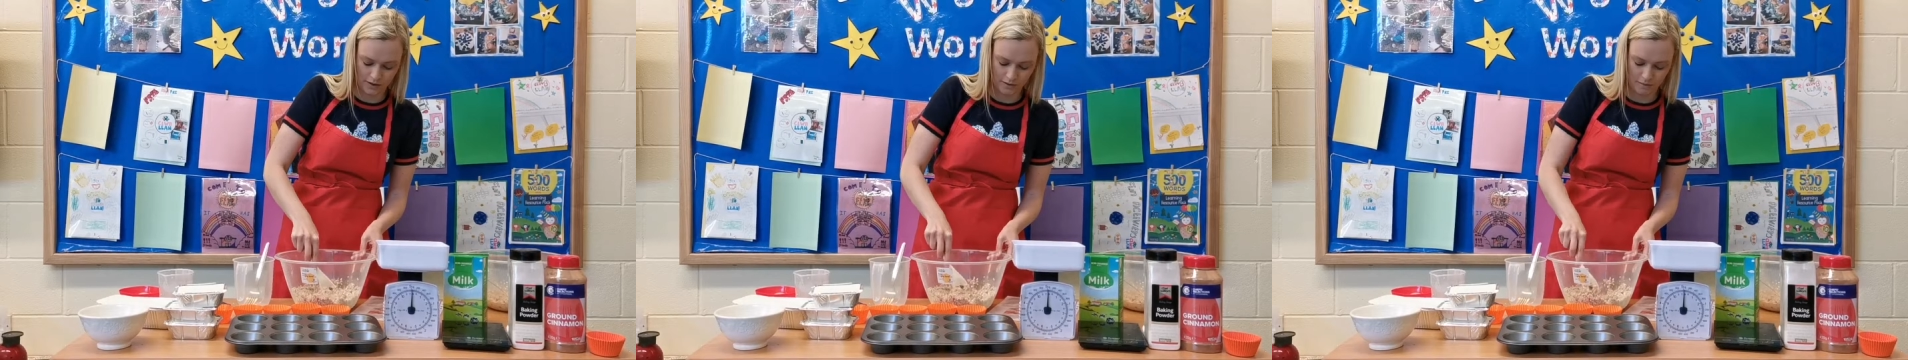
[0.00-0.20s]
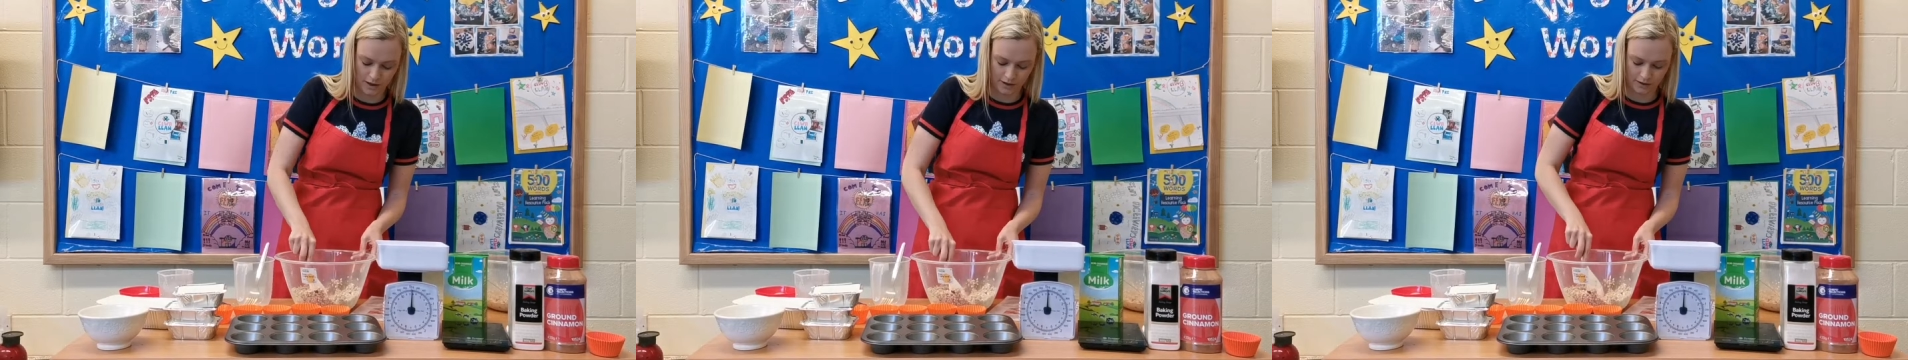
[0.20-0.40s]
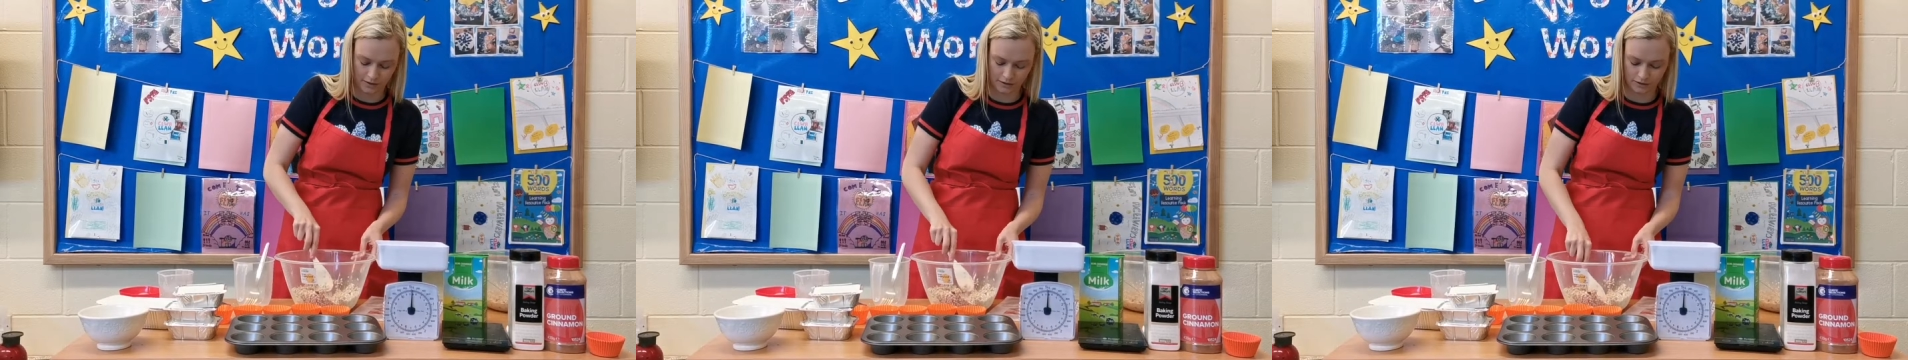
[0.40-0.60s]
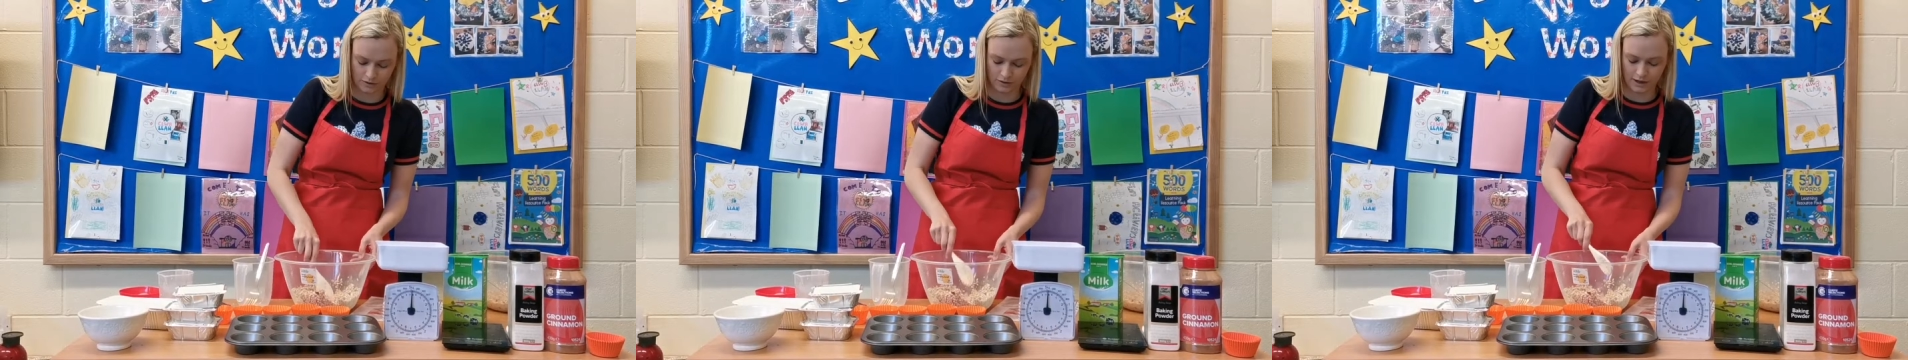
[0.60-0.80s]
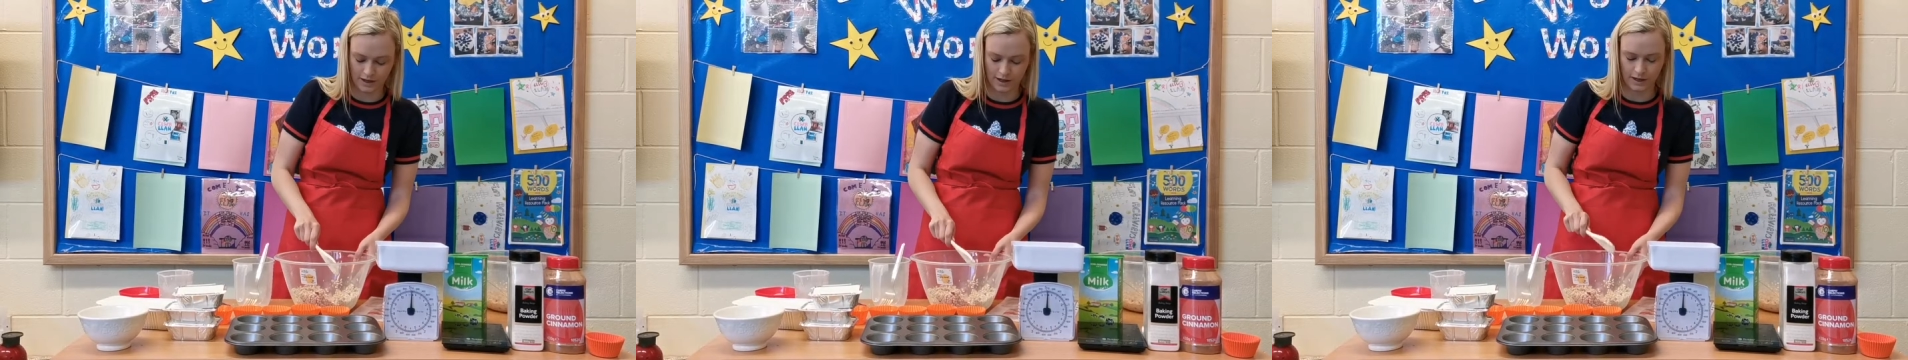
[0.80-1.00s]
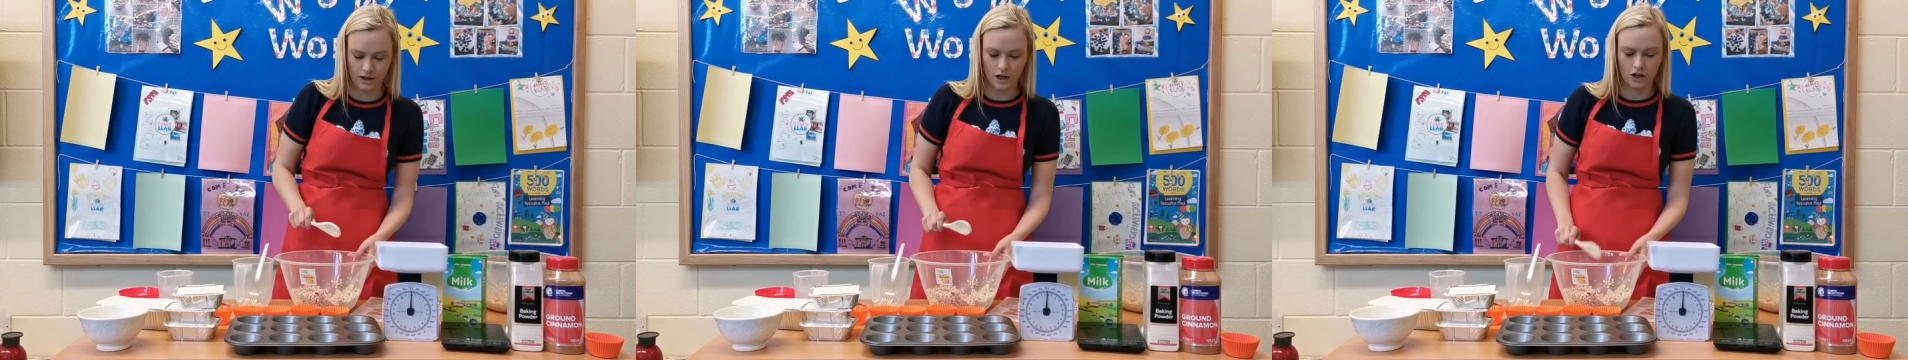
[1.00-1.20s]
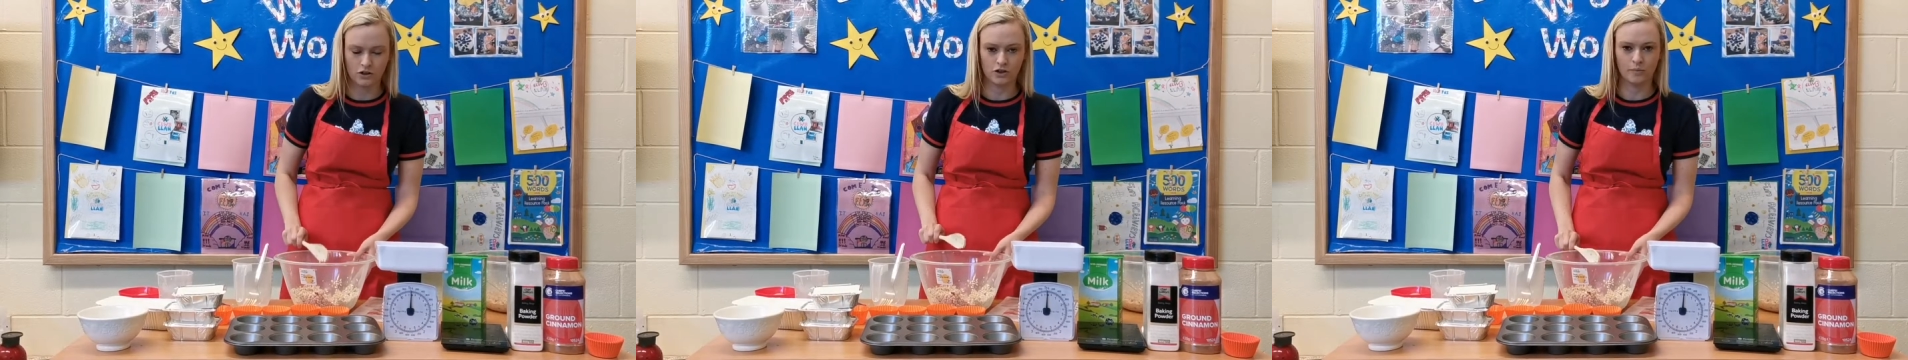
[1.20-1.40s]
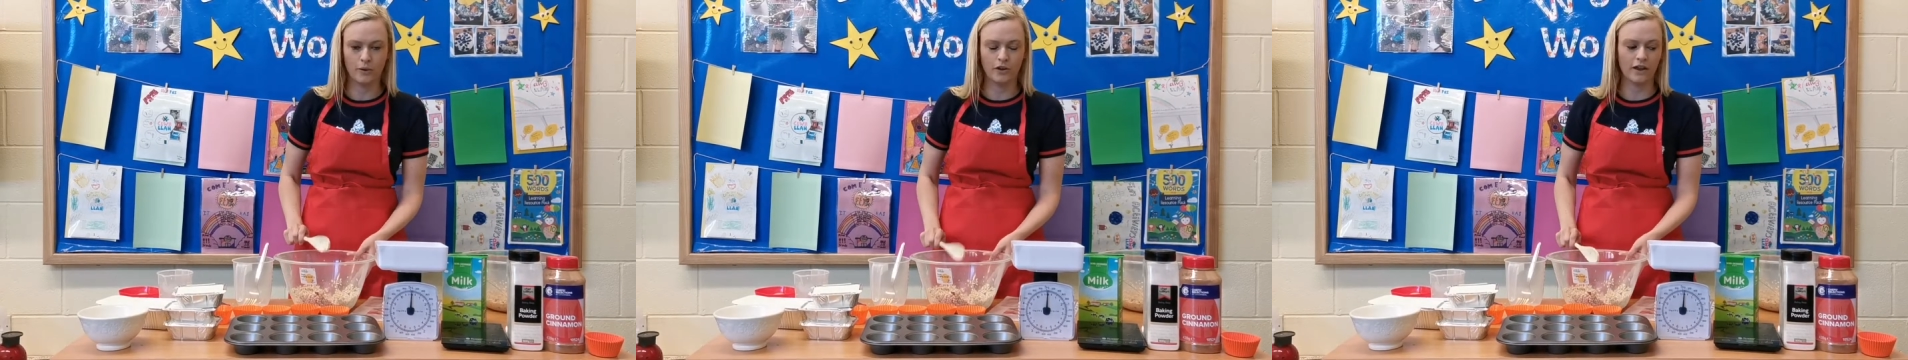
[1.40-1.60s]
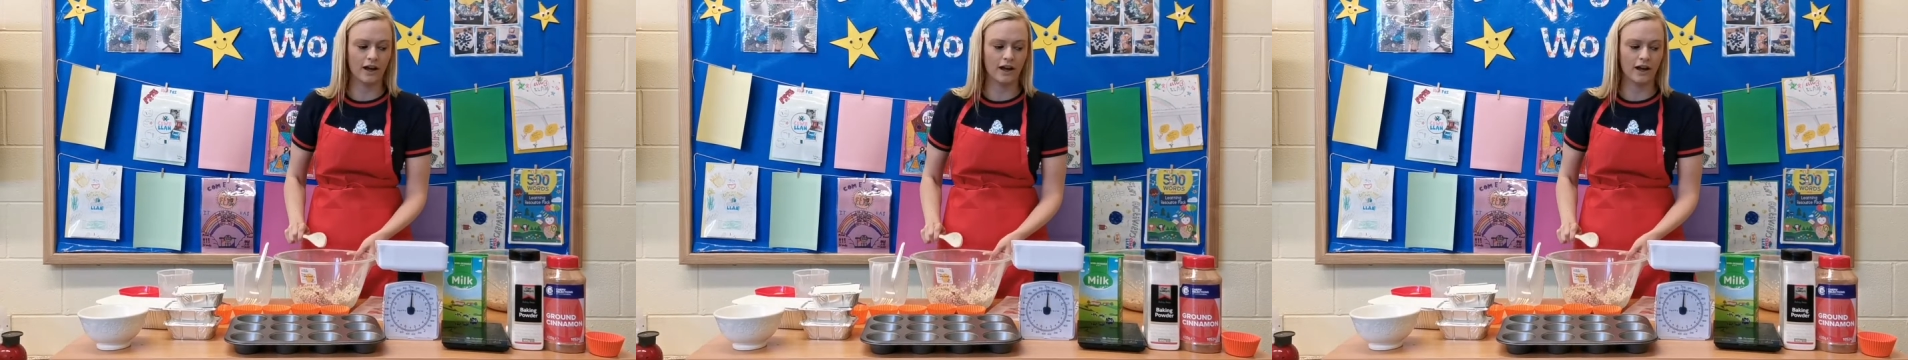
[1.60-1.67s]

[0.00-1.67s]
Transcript: in the mix, okay? So put